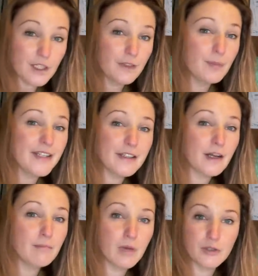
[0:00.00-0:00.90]
The bit that
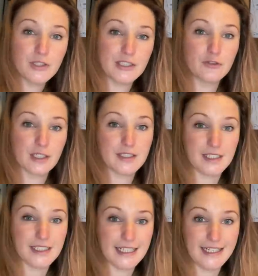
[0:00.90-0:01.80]
I'm most
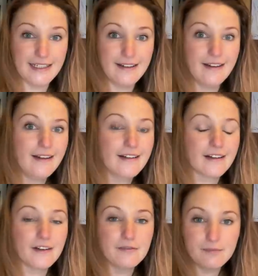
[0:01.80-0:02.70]
interested in
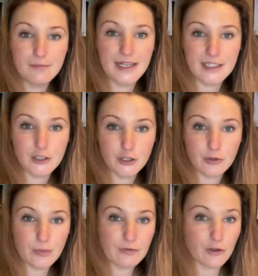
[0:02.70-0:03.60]
kind of making sure
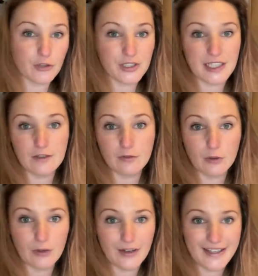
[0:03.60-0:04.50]
that we've got the seed
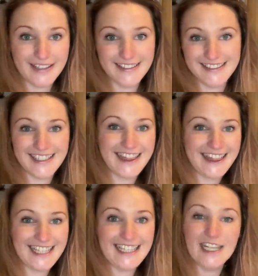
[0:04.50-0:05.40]
for is
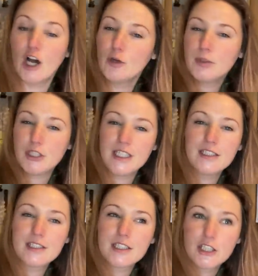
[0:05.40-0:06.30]
the
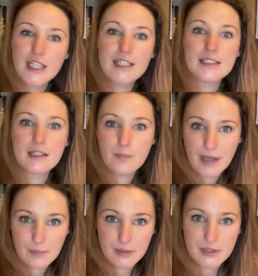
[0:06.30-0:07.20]
aubergines, the chilies and the
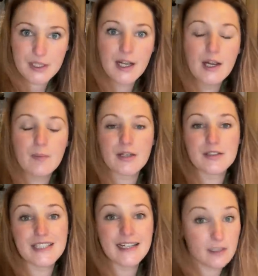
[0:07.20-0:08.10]
peppers,
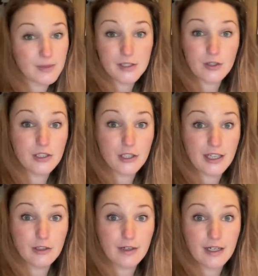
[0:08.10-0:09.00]
because they're going to be sown in
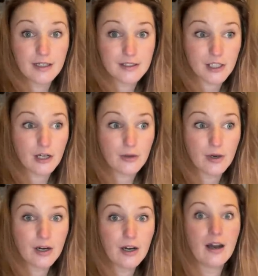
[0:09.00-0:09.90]
January. So
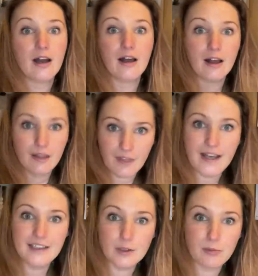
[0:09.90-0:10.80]
that
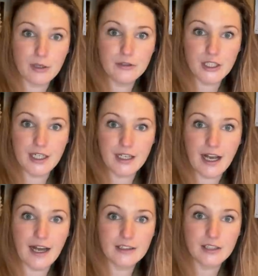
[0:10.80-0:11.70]
is approaching
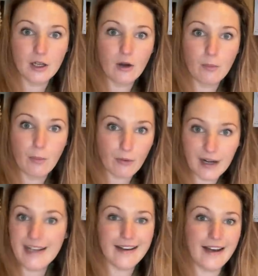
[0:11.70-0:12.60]
at
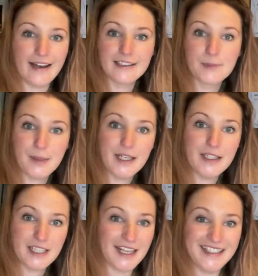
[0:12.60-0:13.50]
breakneck speed.